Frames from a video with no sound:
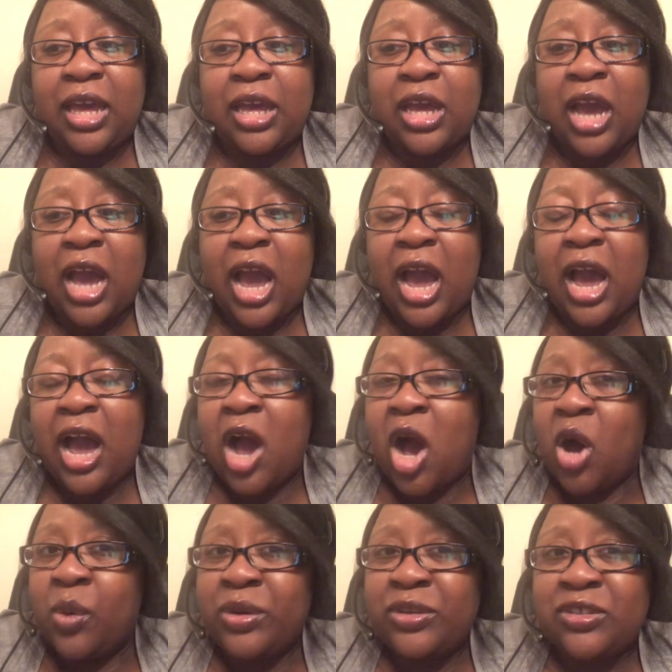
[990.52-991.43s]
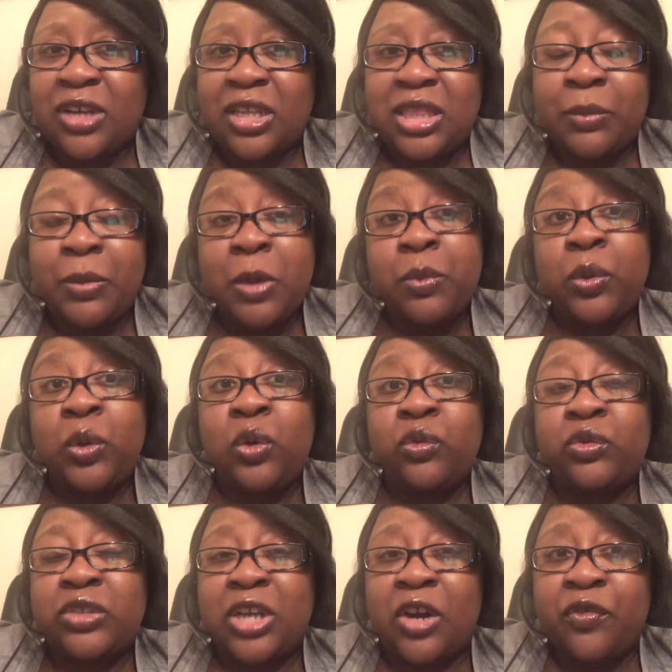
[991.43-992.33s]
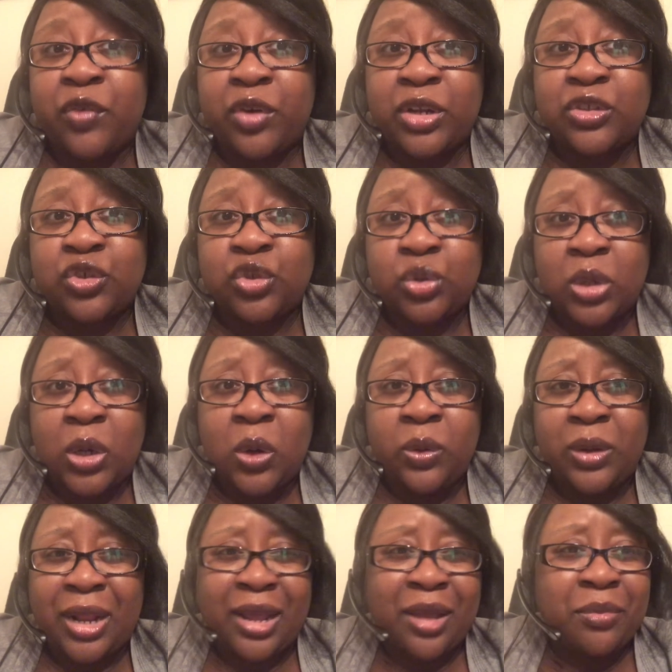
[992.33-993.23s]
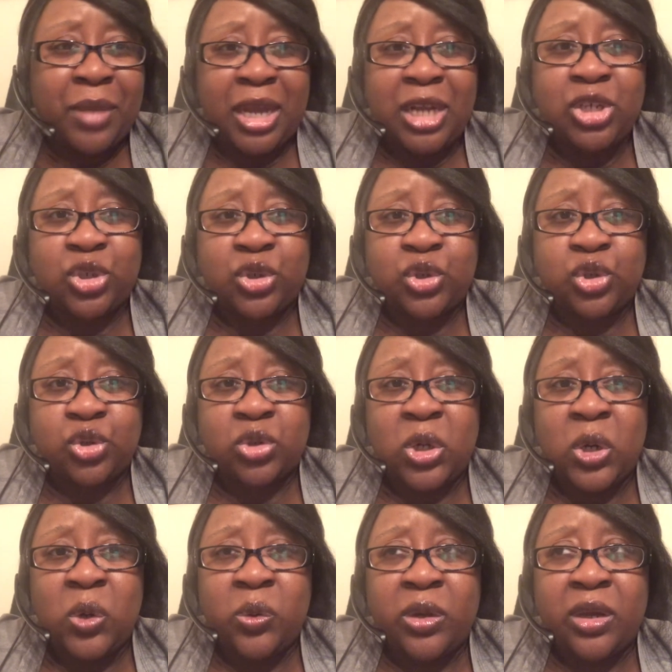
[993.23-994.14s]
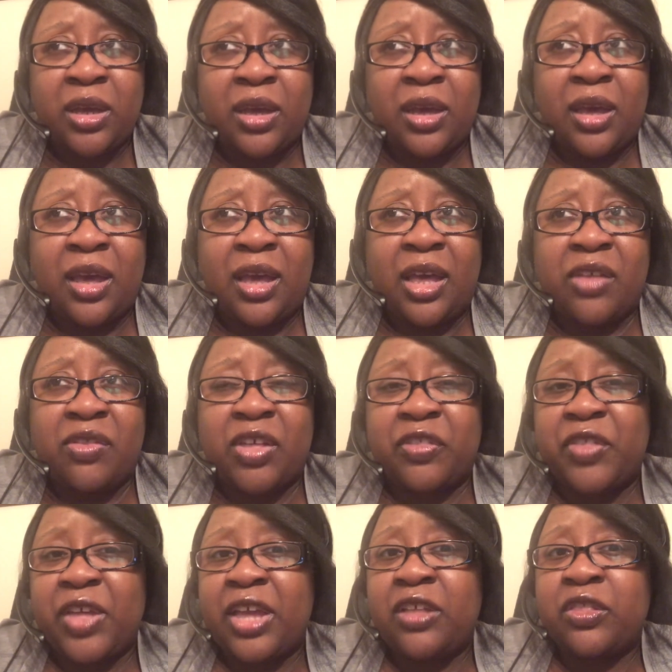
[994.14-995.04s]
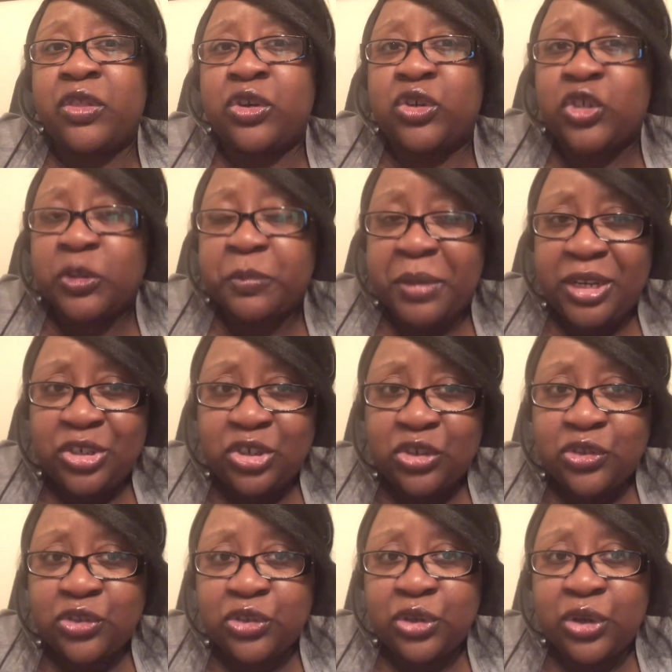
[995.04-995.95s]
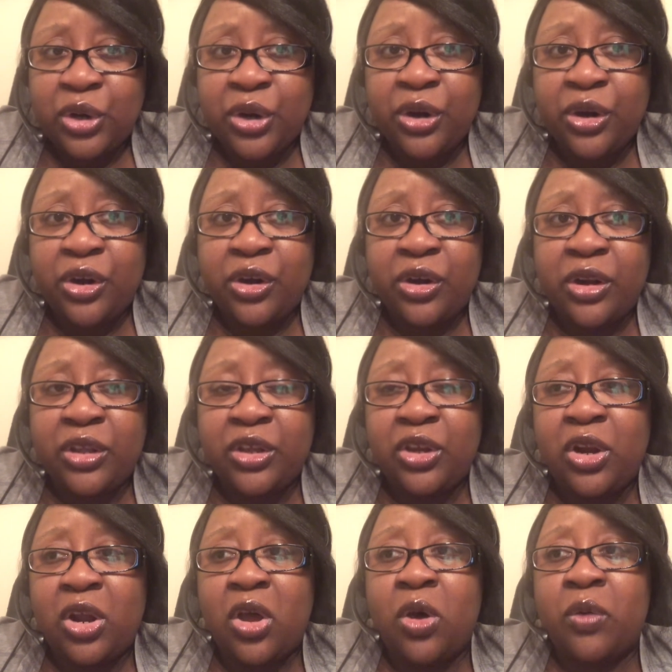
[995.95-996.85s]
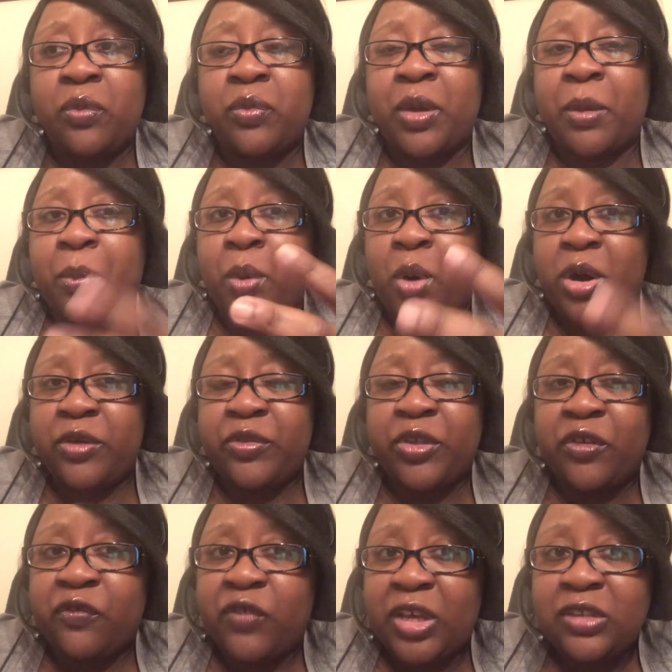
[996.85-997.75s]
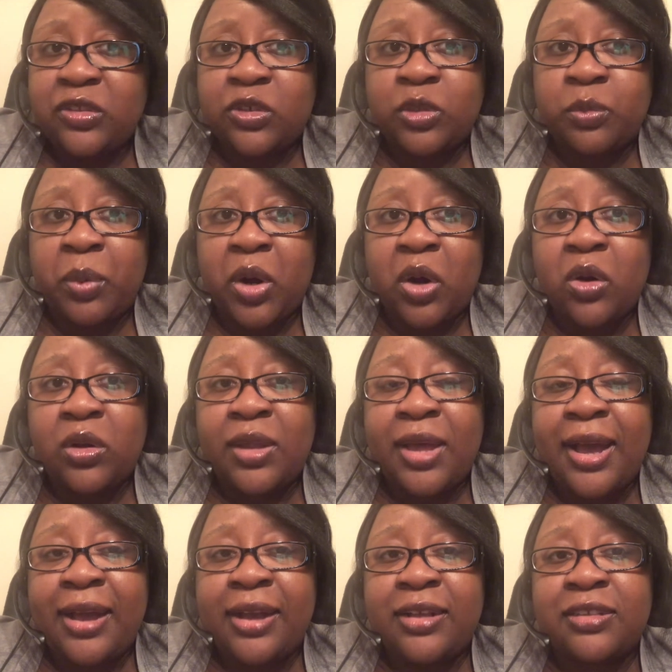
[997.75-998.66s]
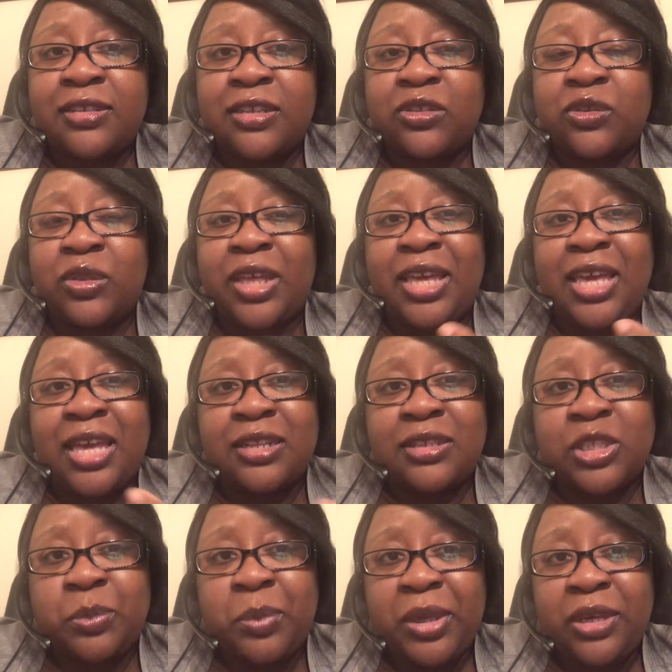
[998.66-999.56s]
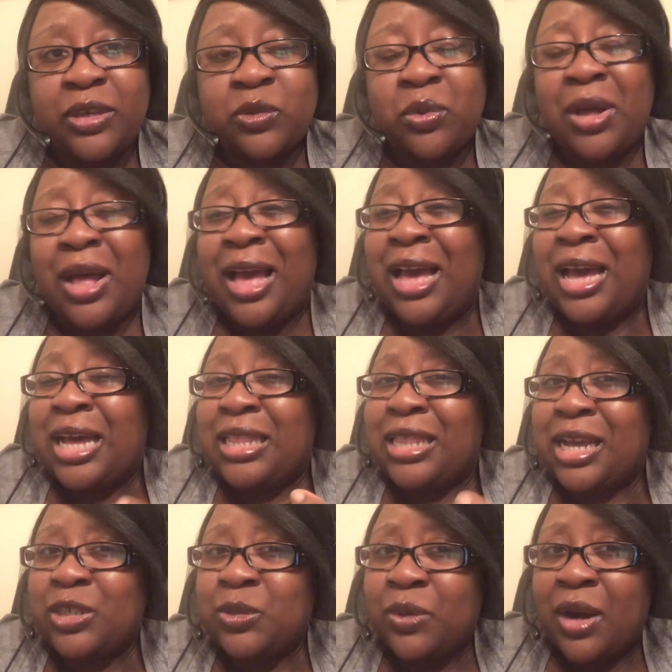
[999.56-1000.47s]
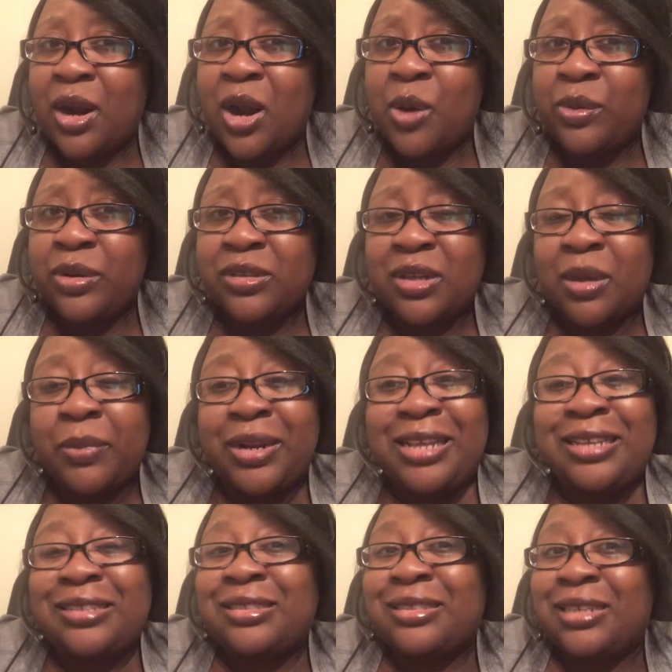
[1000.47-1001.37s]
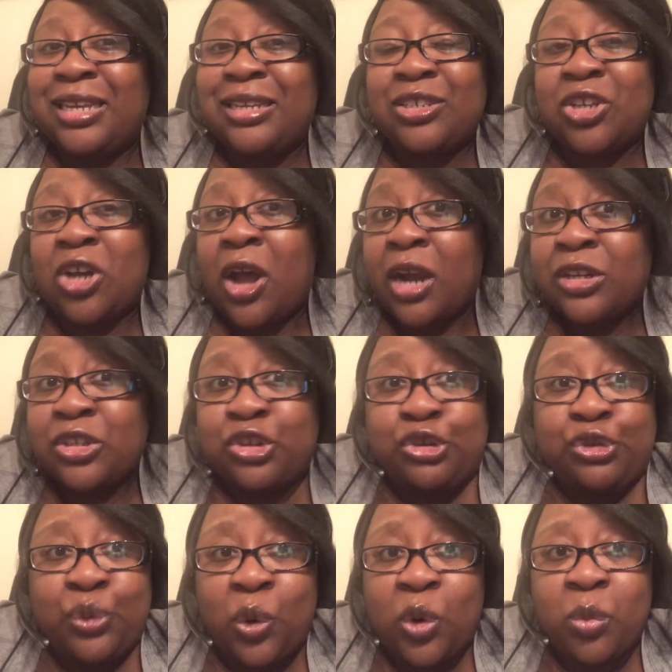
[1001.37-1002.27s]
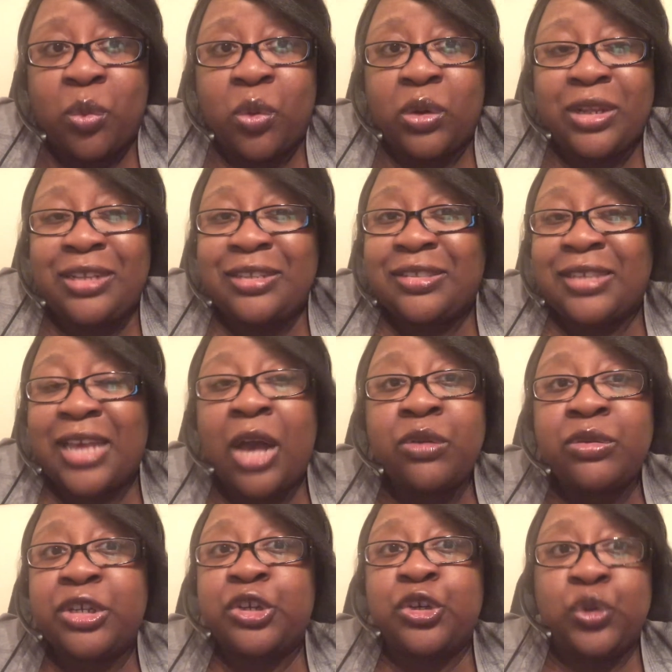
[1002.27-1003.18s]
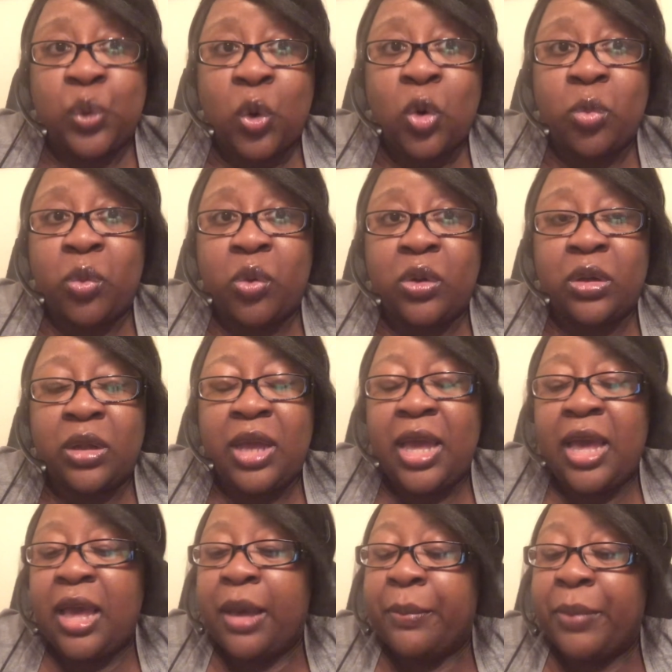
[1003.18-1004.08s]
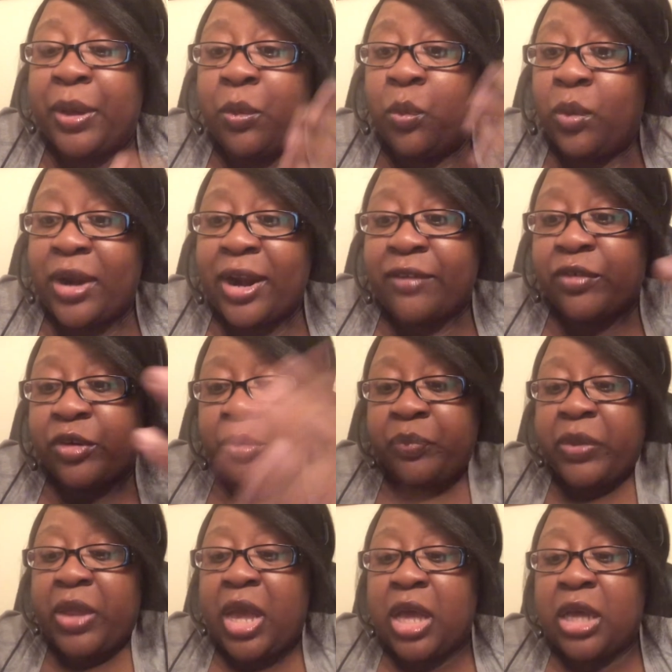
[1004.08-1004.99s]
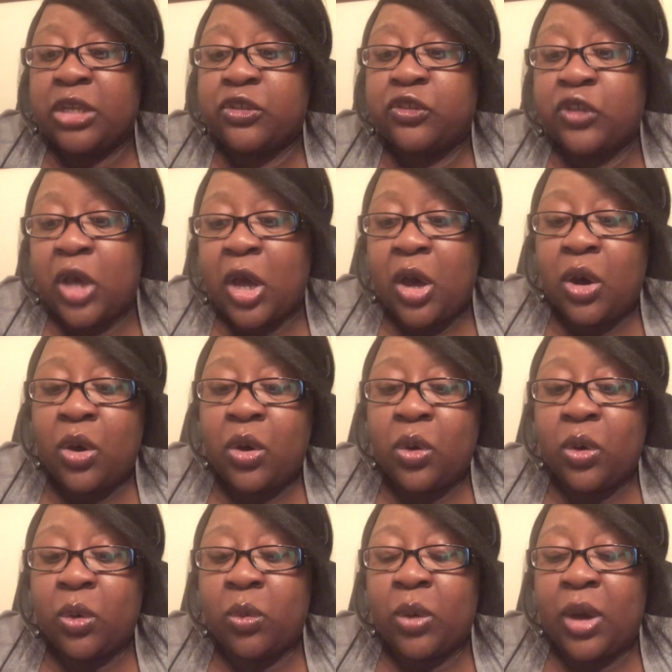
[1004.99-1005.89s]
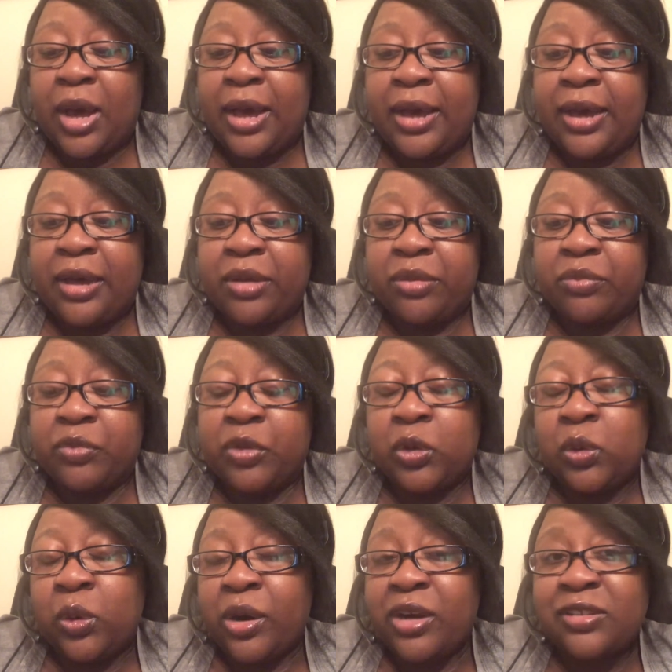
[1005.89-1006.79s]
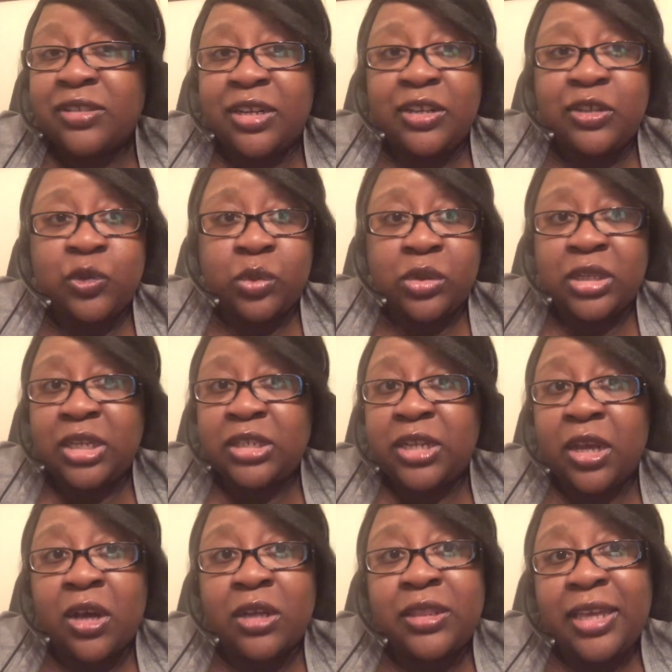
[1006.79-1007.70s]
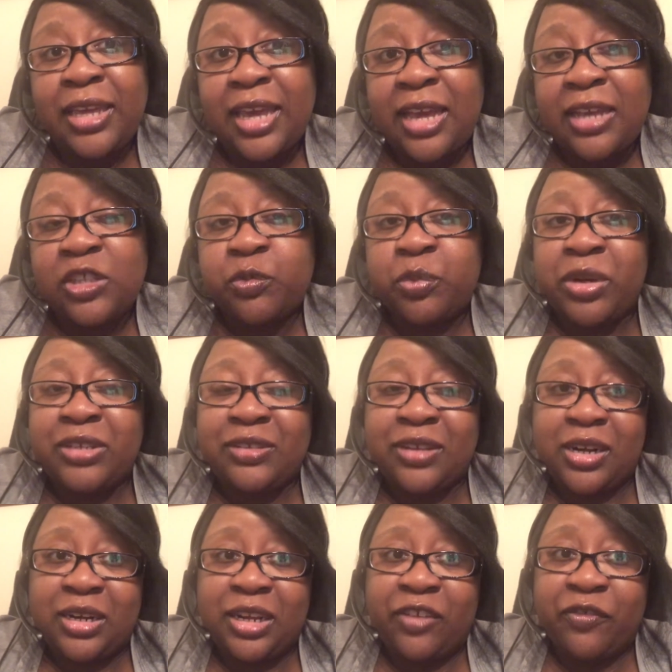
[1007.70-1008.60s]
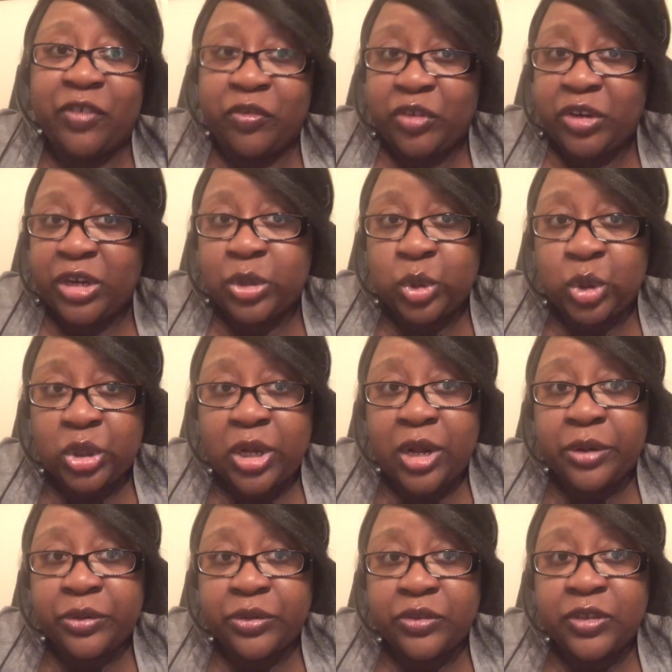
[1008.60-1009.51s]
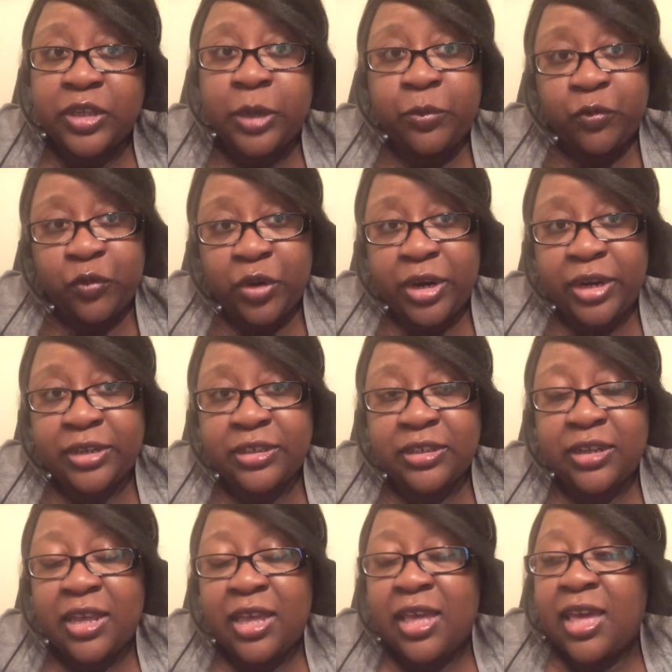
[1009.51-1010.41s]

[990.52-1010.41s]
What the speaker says: I always thought that people who suffered a stroke, like a major stroke, that their speech is slurred, you know, that part of their face is paralyzed and so they can't speak as well. That's what I always thought, but he talked normal. He sounded normal, but whatever. So the lawyer said he's willing to take on the case, but he's going to need $1,500 up front.